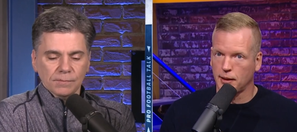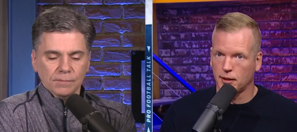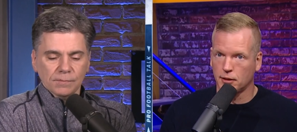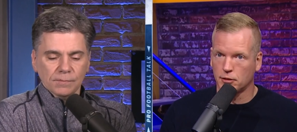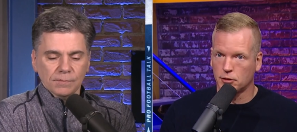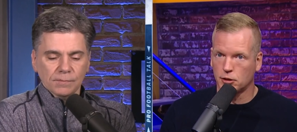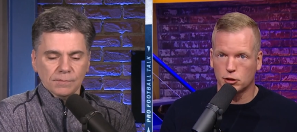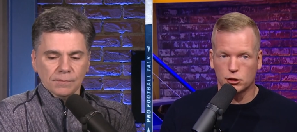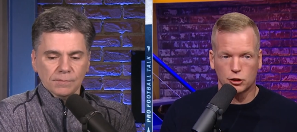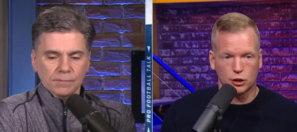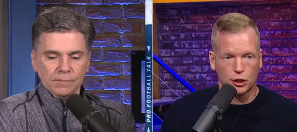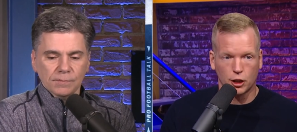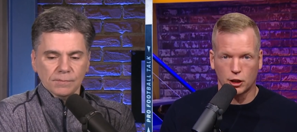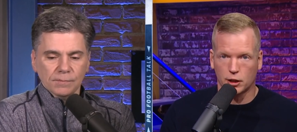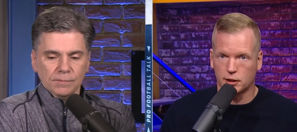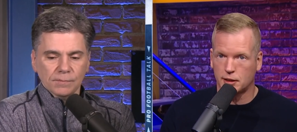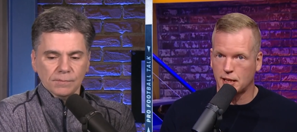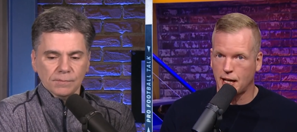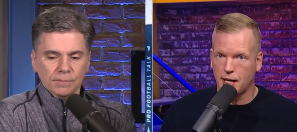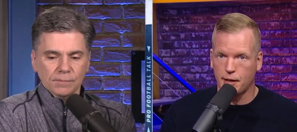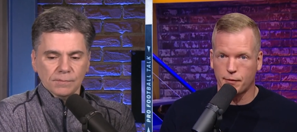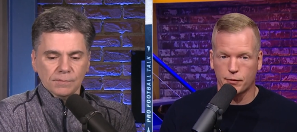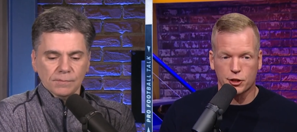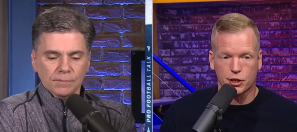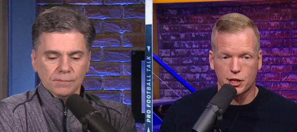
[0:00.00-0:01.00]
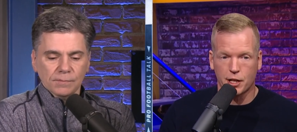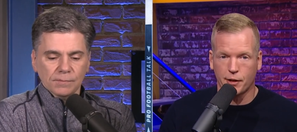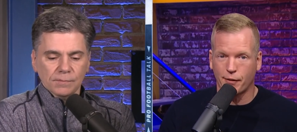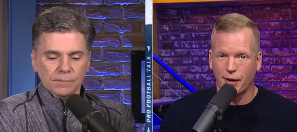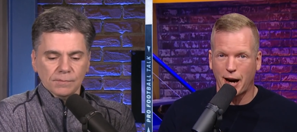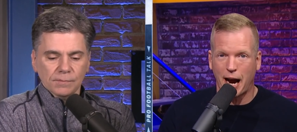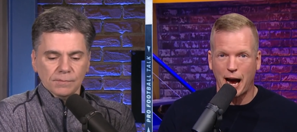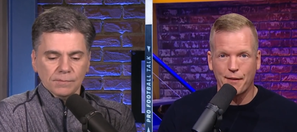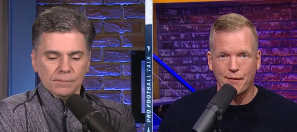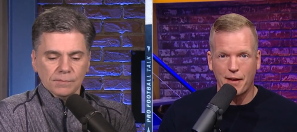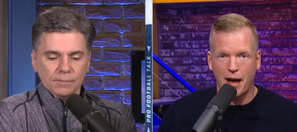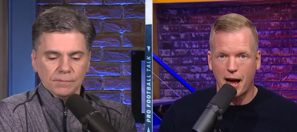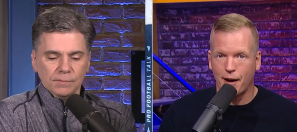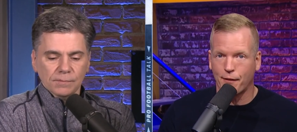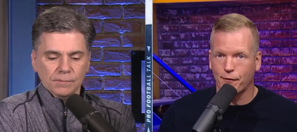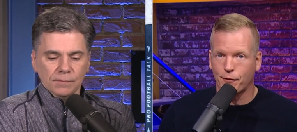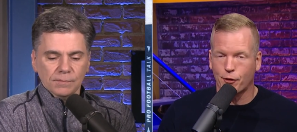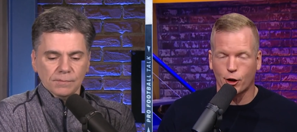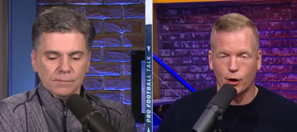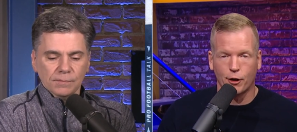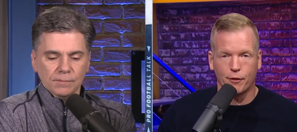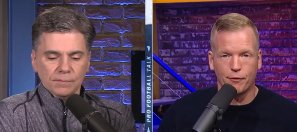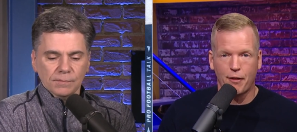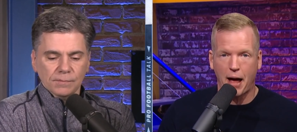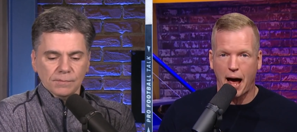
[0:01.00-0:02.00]
Speaker 1: is as good as any receiver I've
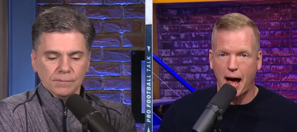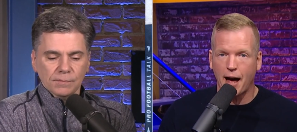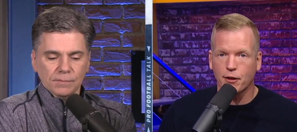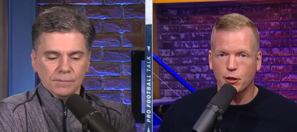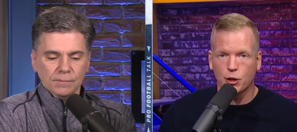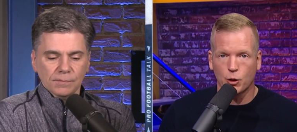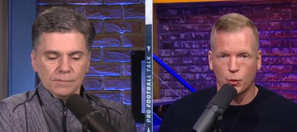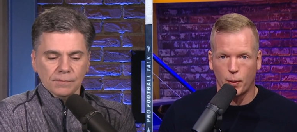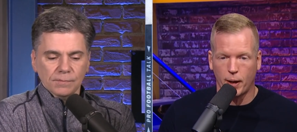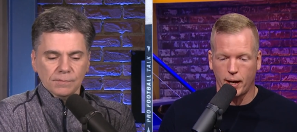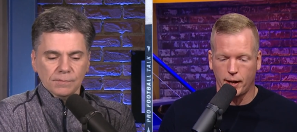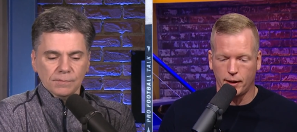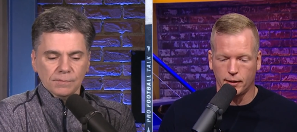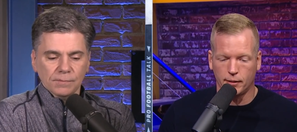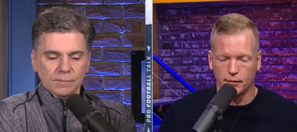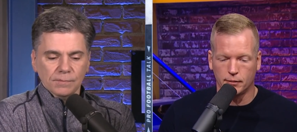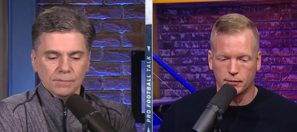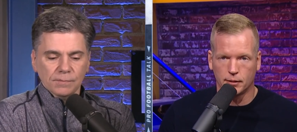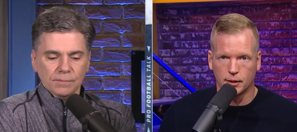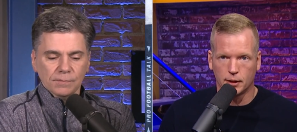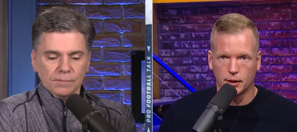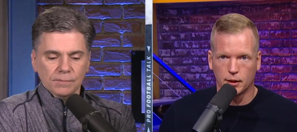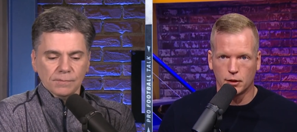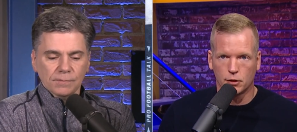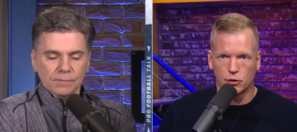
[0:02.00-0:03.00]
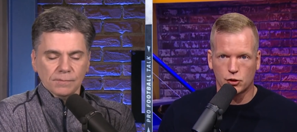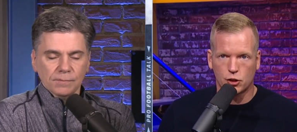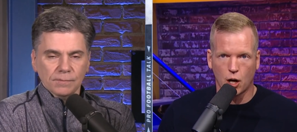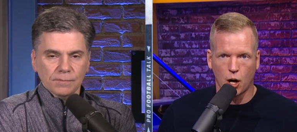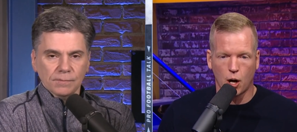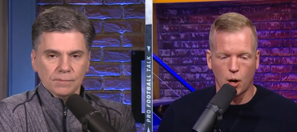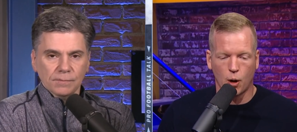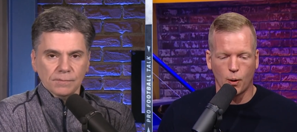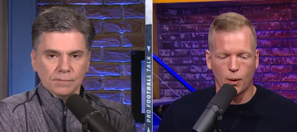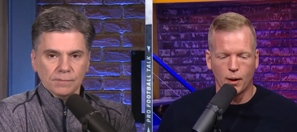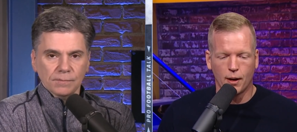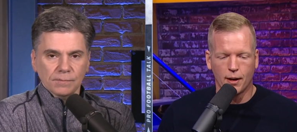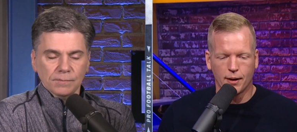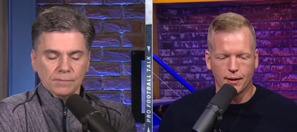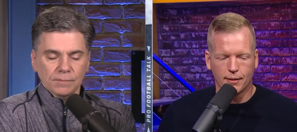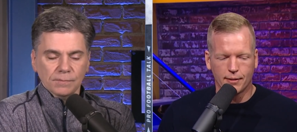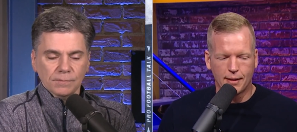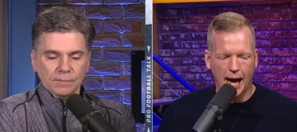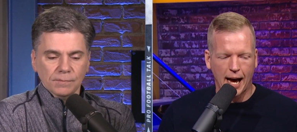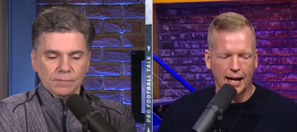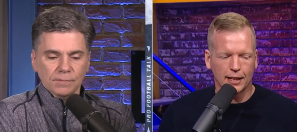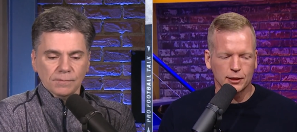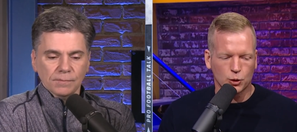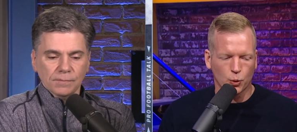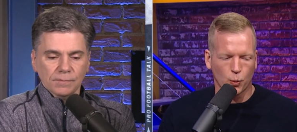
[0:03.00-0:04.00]
ever evaluated. So
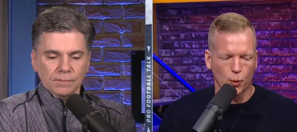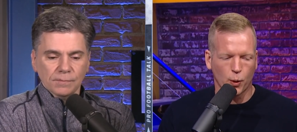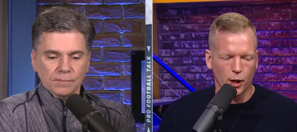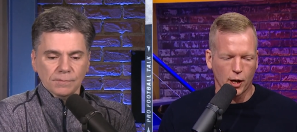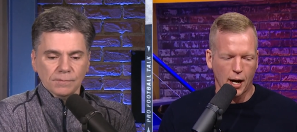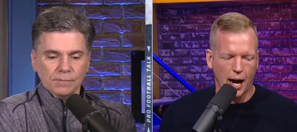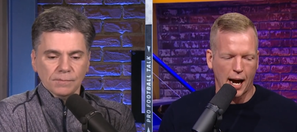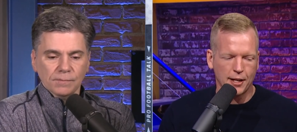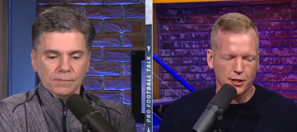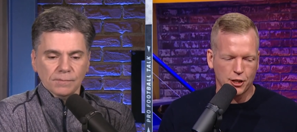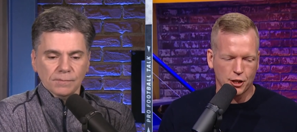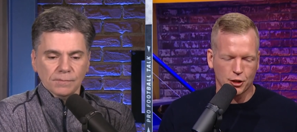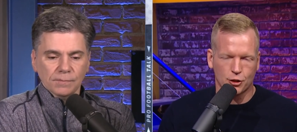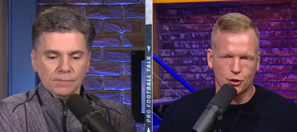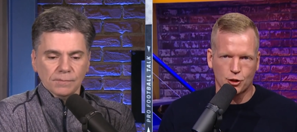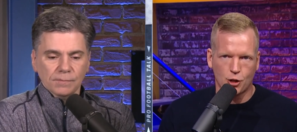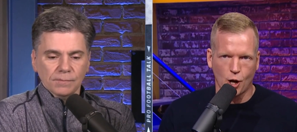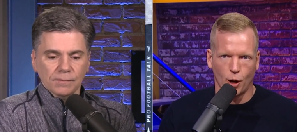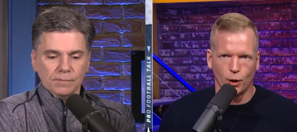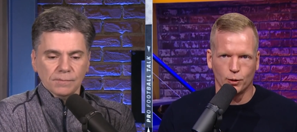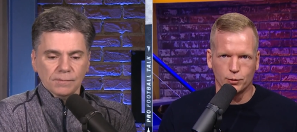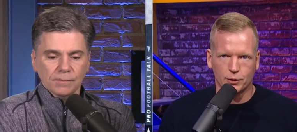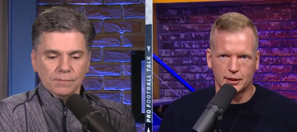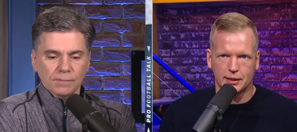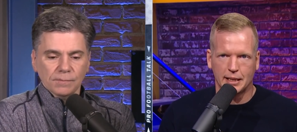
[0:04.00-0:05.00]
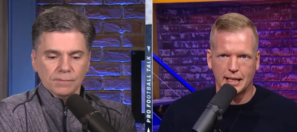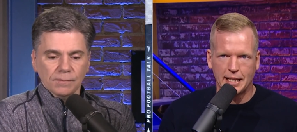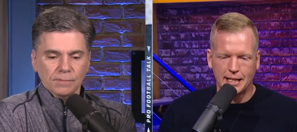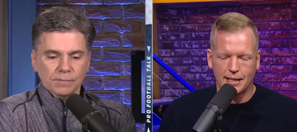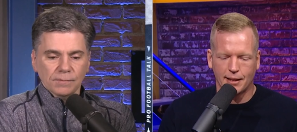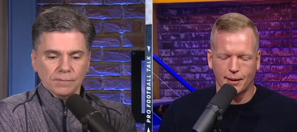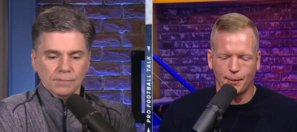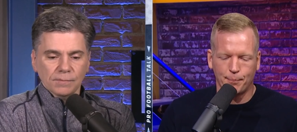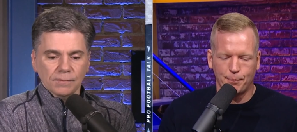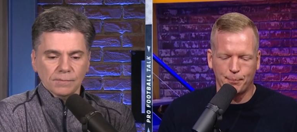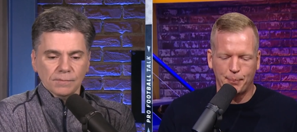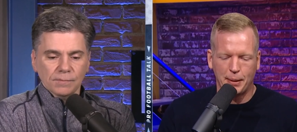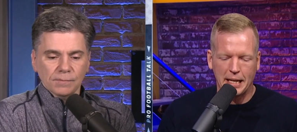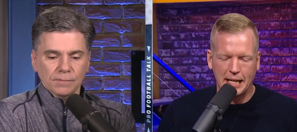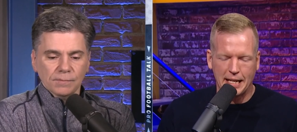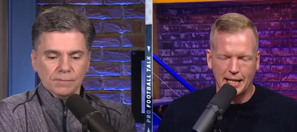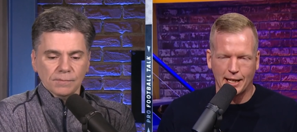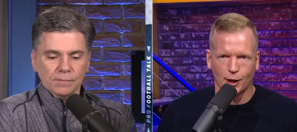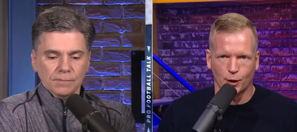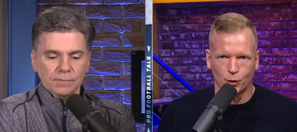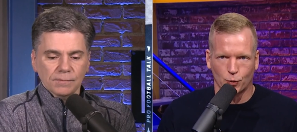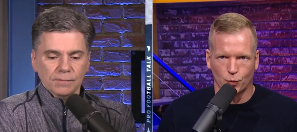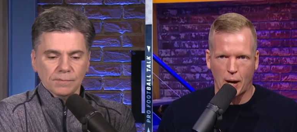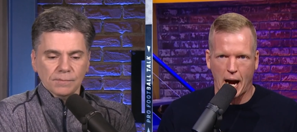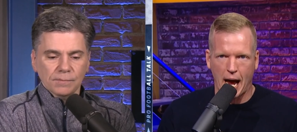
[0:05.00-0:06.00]
that's where I just don't see him
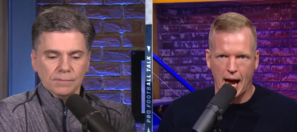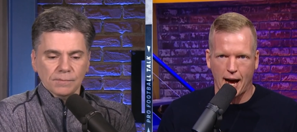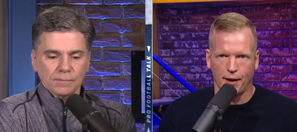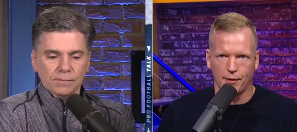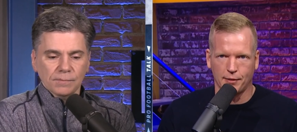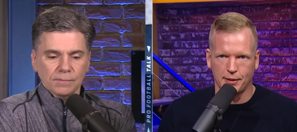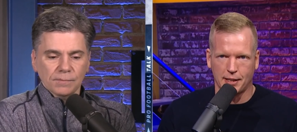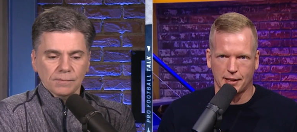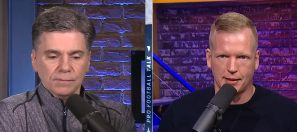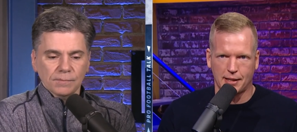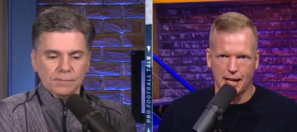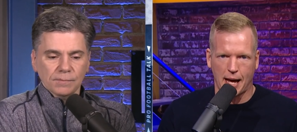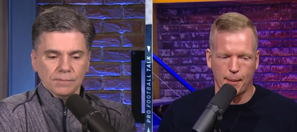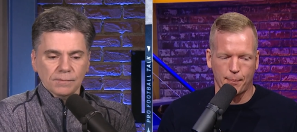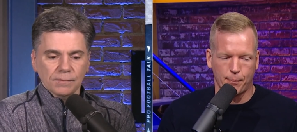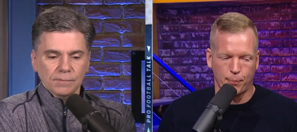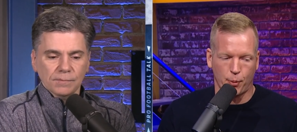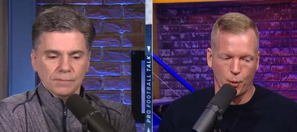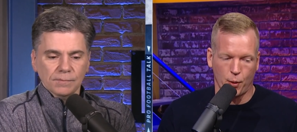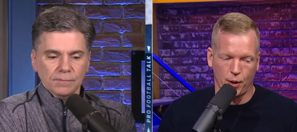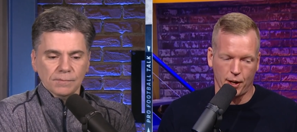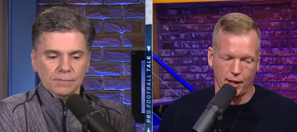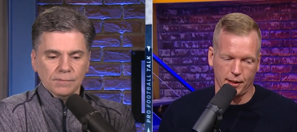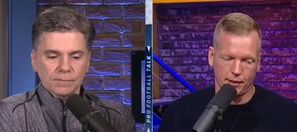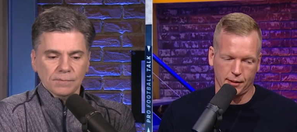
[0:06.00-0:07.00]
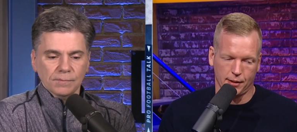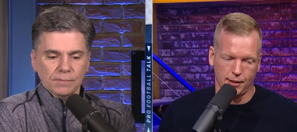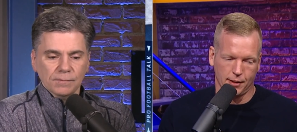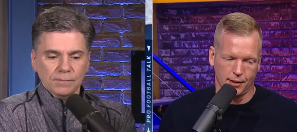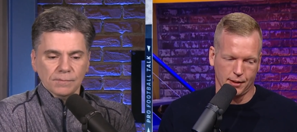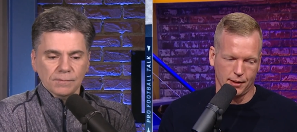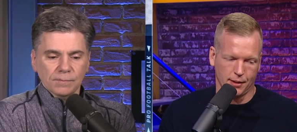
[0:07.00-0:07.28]
being around at that point.